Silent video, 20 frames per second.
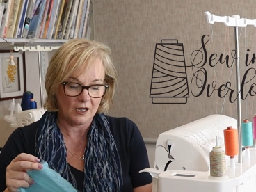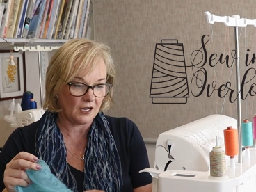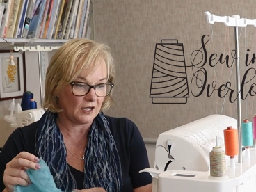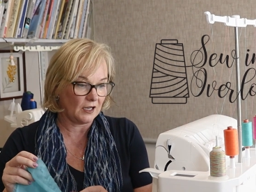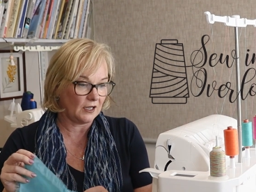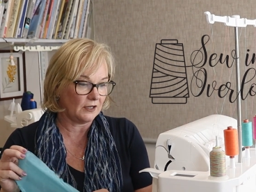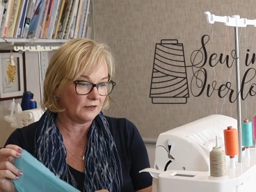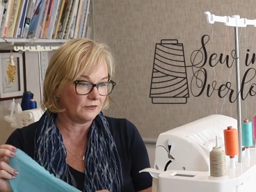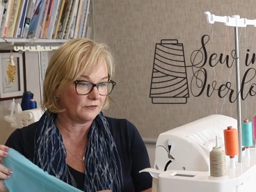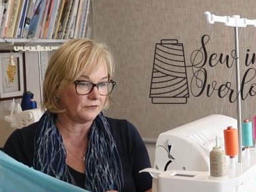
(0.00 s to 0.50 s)

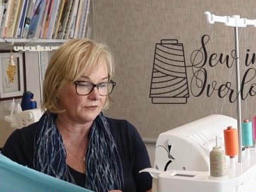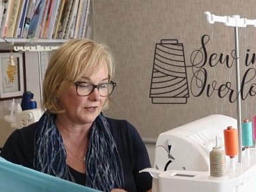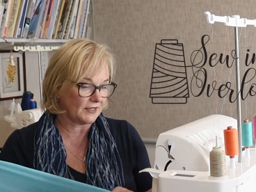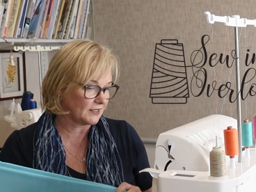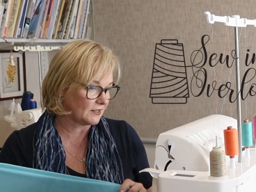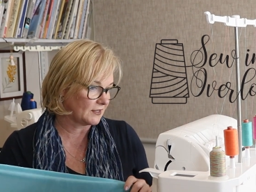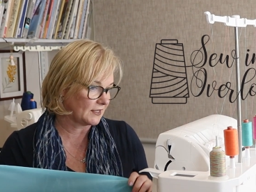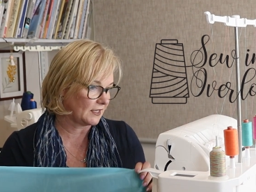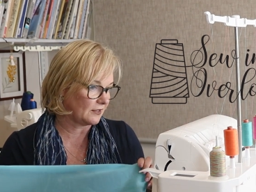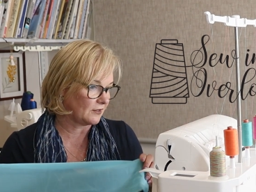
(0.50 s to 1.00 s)
I've,
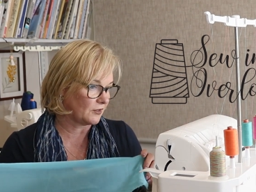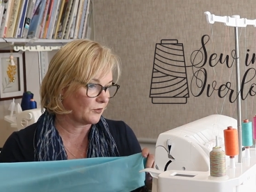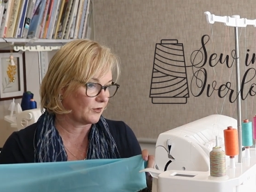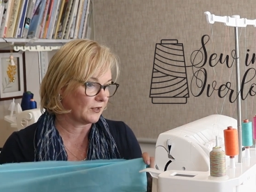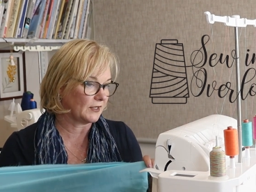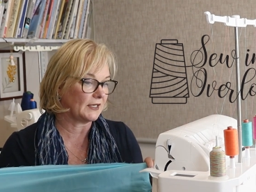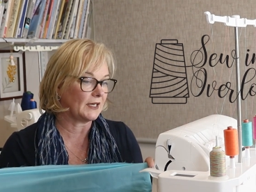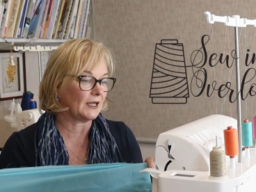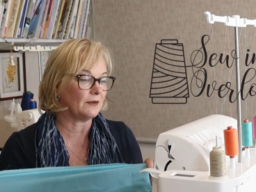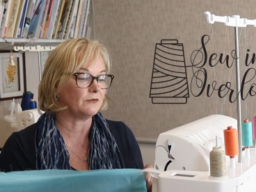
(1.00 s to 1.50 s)
as I said,
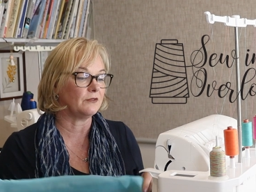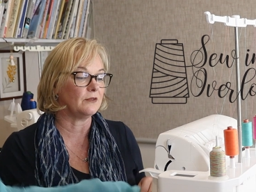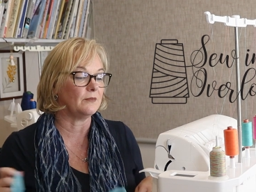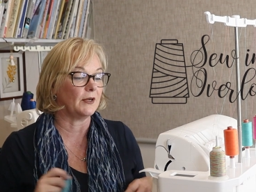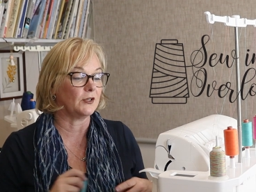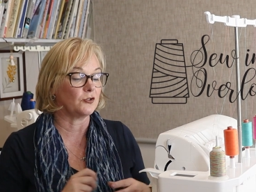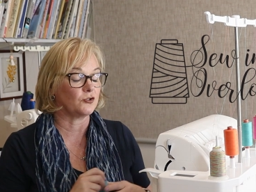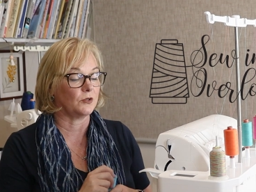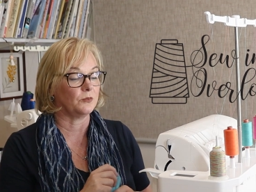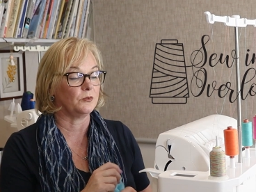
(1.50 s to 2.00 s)
threaded up for
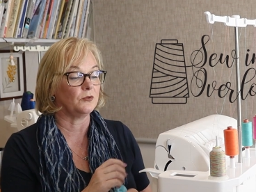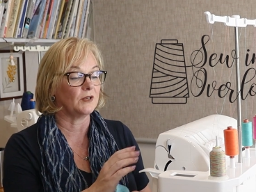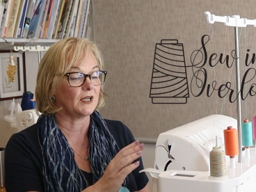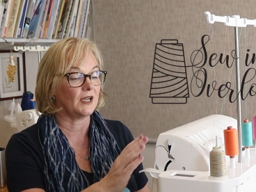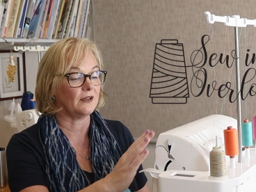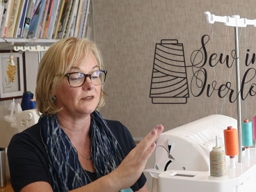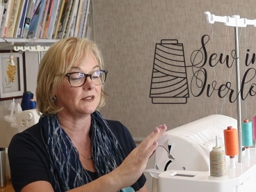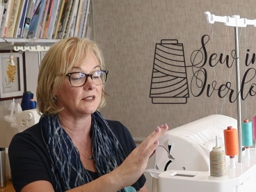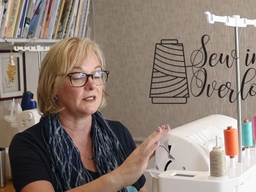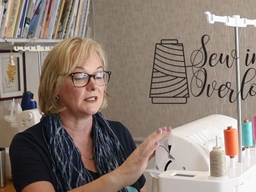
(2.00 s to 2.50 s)
my triple
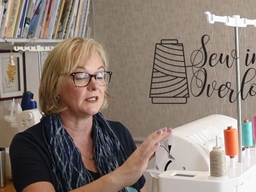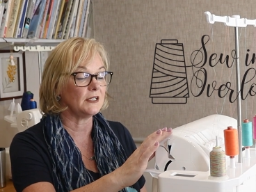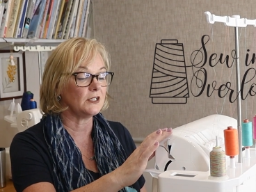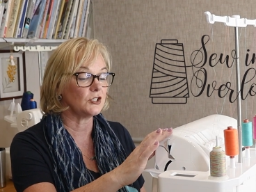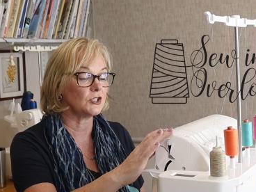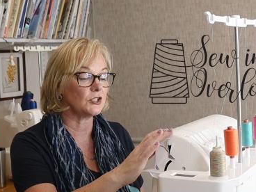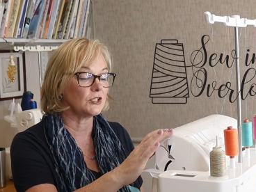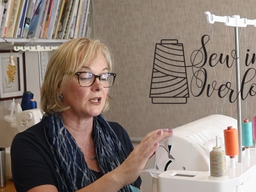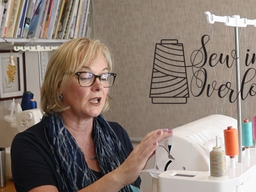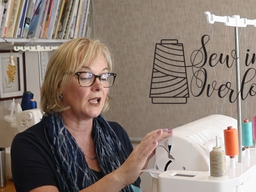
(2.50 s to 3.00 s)
cover
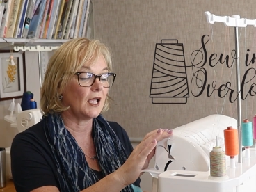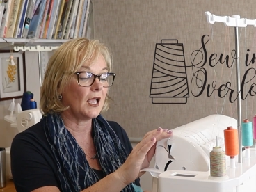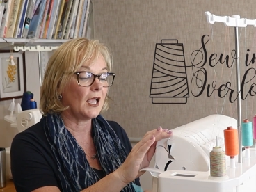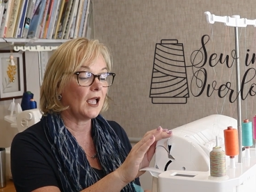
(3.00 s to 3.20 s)
stitch,